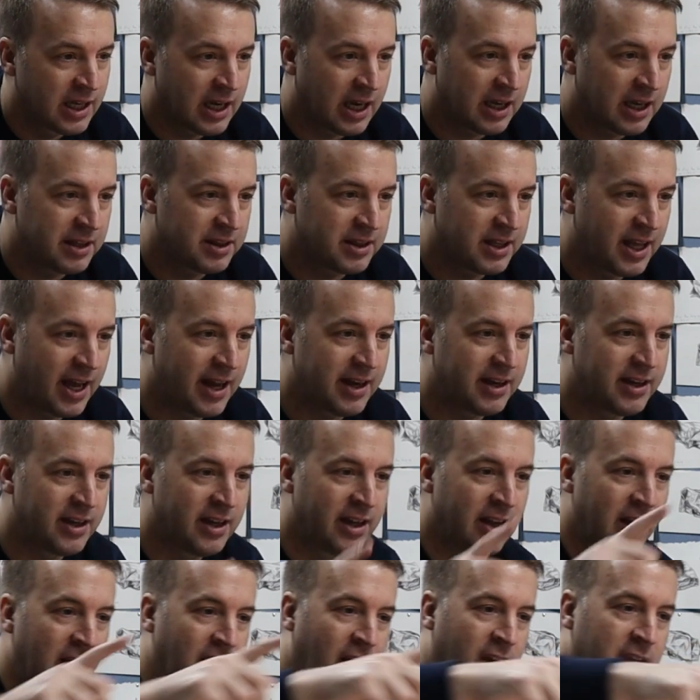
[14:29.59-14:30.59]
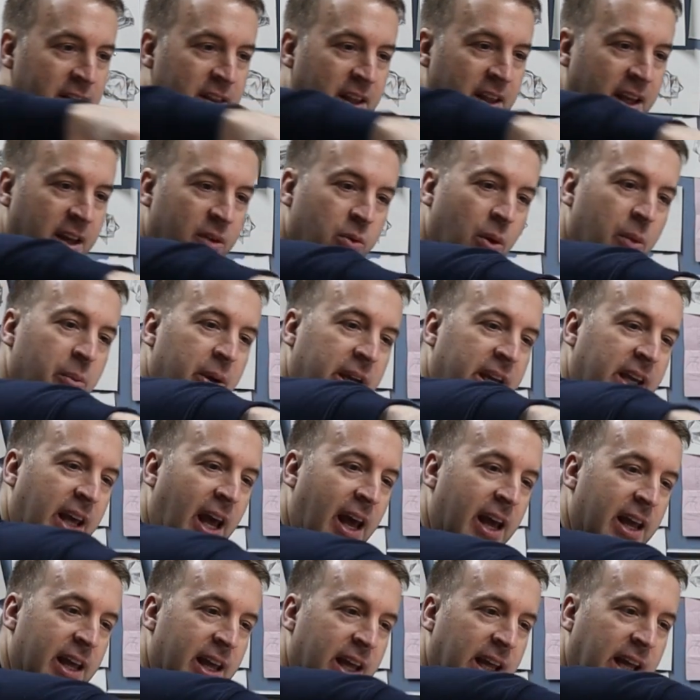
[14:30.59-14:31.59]
And then I think when we
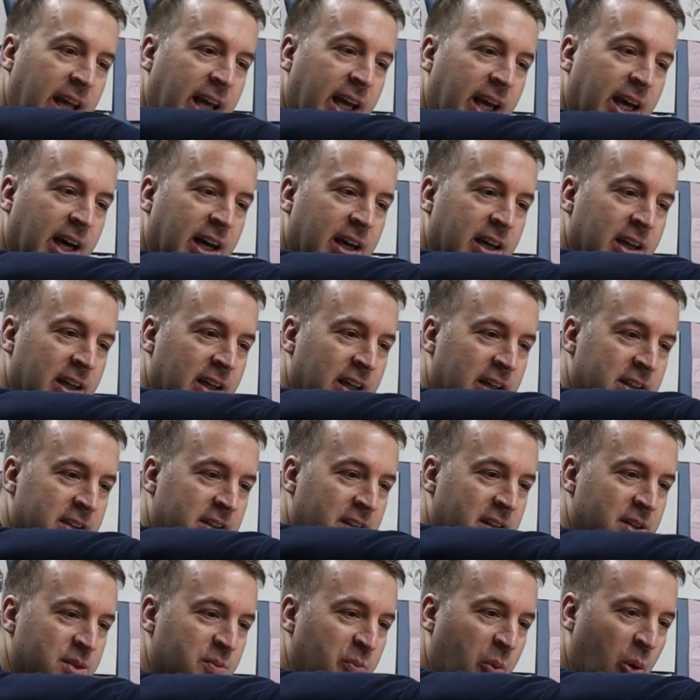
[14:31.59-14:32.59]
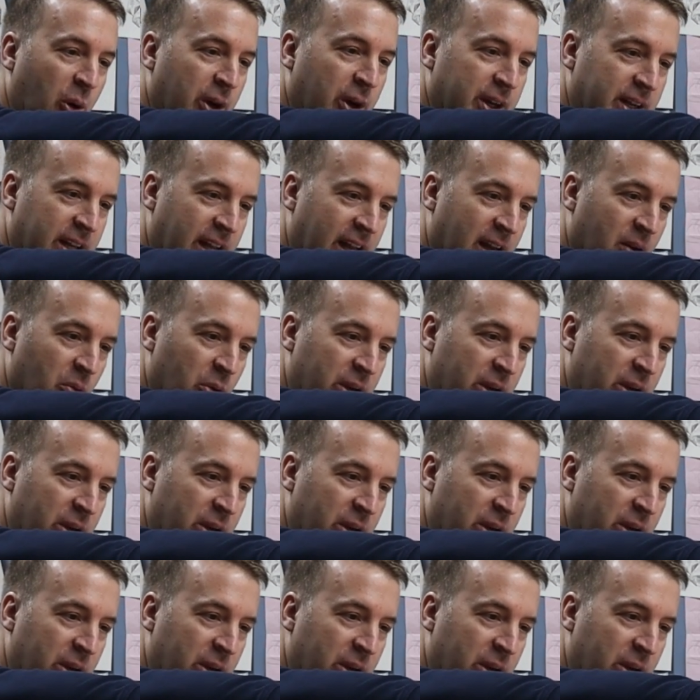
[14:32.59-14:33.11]
get here to this point here,